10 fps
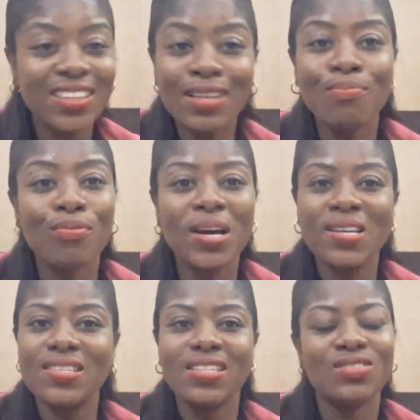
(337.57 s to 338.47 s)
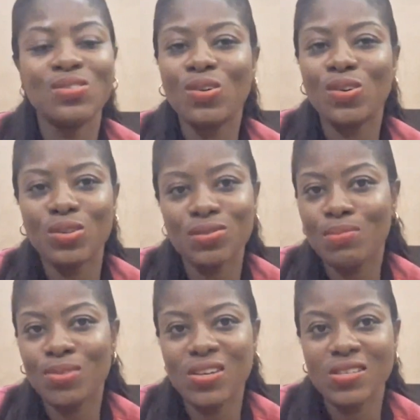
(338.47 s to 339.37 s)
the price is not going
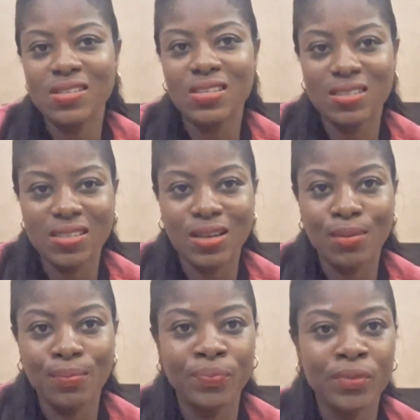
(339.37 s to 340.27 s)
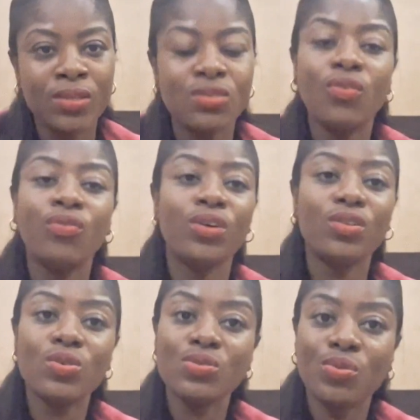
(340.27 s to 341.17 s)
to be the same. So for
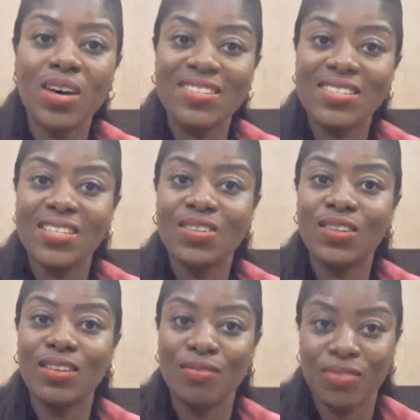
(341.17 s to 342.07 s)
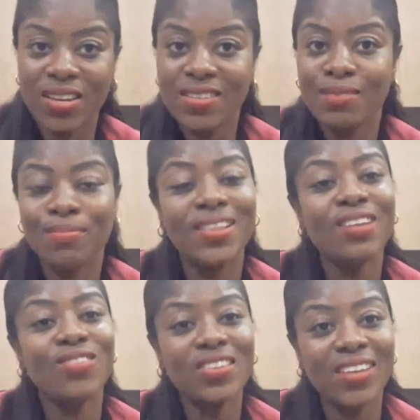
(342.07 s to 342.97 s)
those who are sitting on the fence
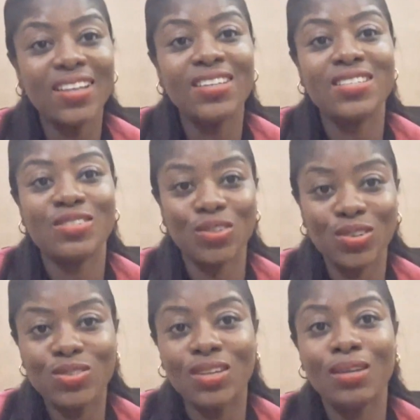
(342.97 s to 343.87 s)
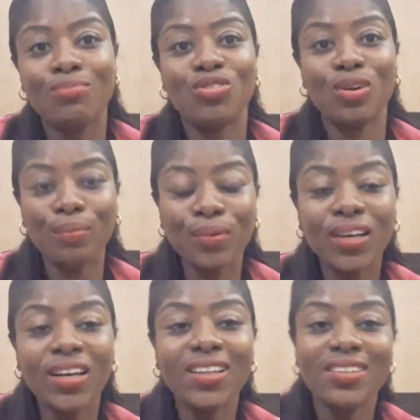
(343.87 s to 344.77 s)
believing that it is going to keep
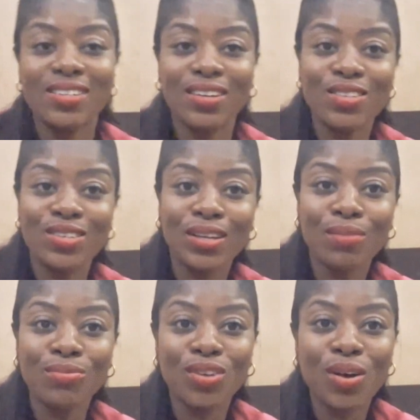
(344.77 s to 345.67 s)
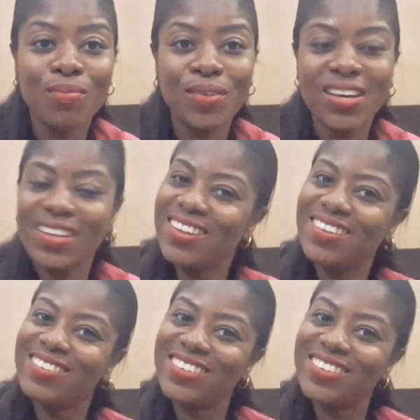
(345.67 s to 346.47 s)
dropping, it's going to keep dropping,